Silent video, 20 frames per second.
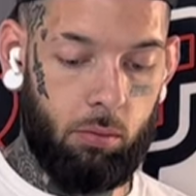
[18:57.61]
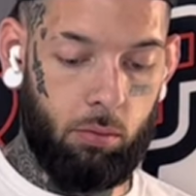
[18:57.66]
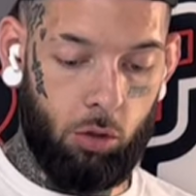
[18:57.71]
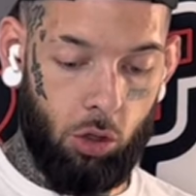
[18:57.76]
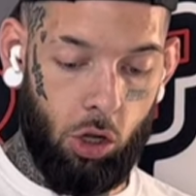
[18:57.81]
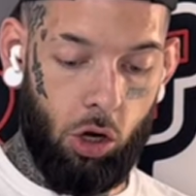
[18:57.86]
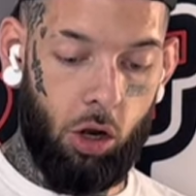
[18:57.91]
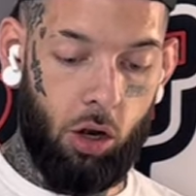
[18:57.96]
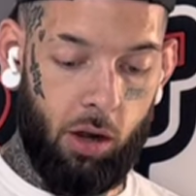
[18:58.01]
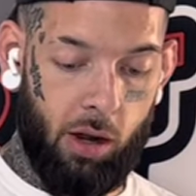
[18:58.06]

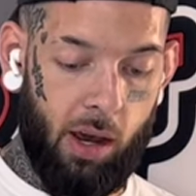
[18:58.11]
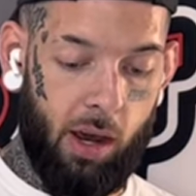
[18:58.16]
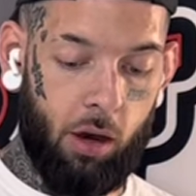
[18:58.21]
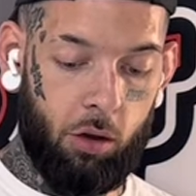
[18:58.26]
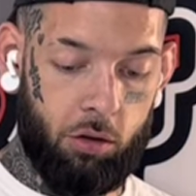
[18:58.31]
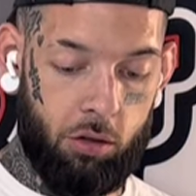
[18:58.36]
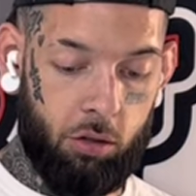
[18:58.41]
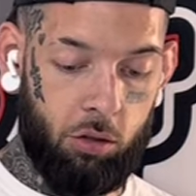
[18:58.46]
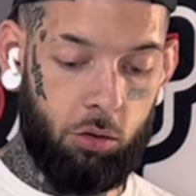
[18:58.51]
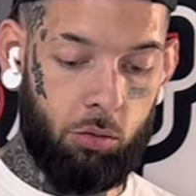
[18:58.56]
learn how
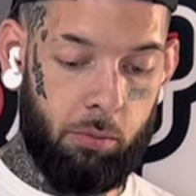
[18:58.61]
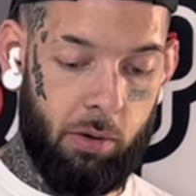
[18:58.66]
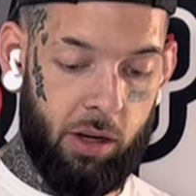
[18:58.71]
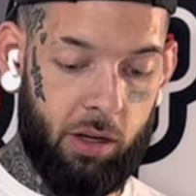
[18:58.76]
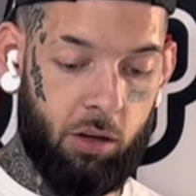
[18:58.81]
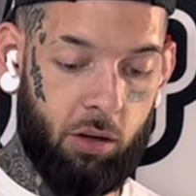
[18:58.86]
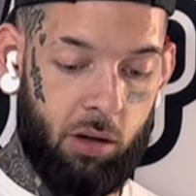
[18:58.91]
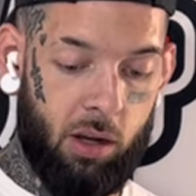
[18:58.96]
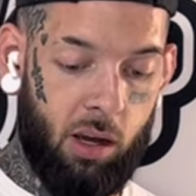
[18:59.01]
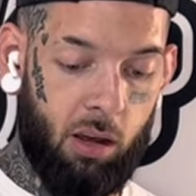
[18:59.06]
to make
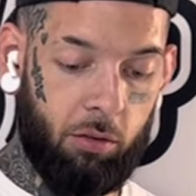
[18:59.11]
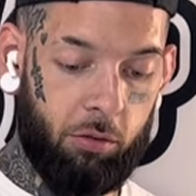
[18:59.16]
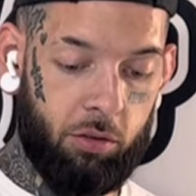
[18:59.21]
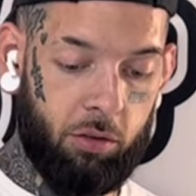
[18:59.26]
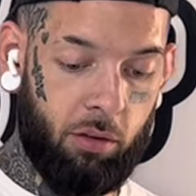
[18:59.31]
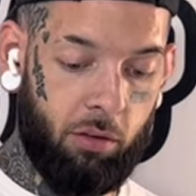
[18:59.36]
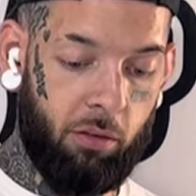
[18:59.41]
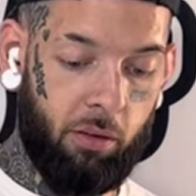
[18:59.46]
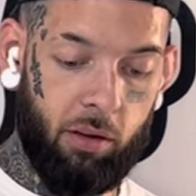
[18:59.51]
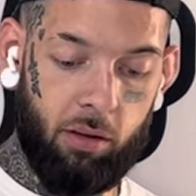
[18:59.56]
your knives
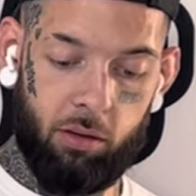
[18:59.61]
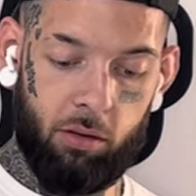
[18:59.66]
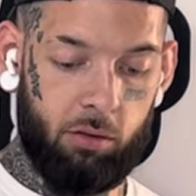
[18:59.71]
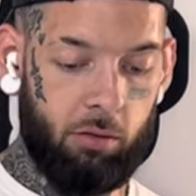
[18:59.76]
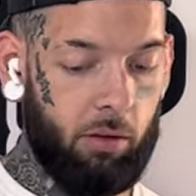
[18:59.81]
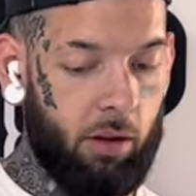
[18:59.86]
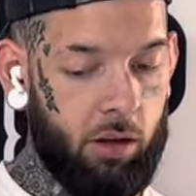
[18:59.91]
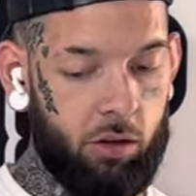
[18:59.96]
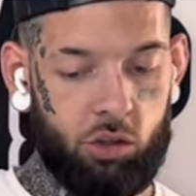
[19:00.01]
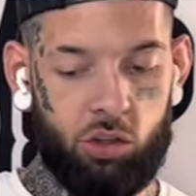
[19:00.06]

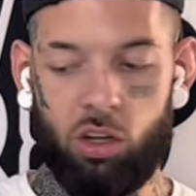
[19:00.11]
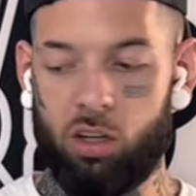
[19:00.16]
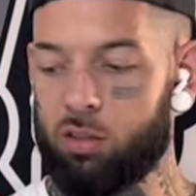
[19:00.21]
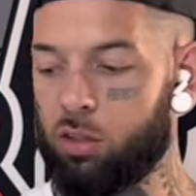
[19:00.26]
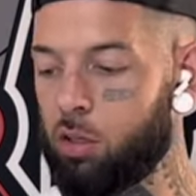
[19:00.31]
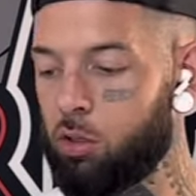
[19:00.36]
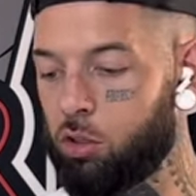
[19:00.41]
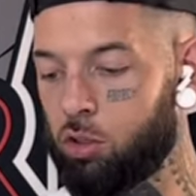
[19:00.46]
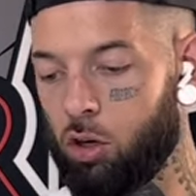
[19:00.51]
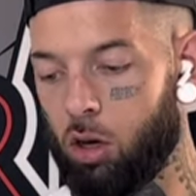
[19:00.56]
just
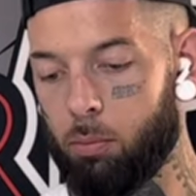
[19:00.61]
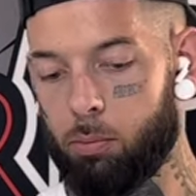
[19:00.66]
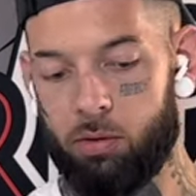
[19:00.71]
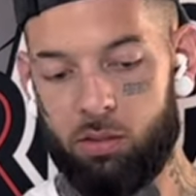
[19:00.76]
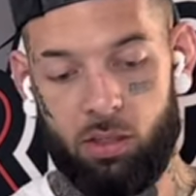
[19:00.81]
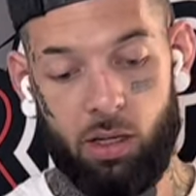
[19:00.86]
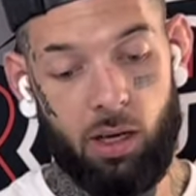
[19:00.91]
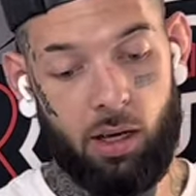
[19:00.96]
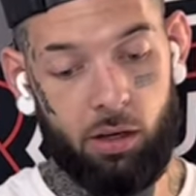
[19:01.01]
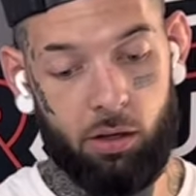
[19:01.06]
as sharp as I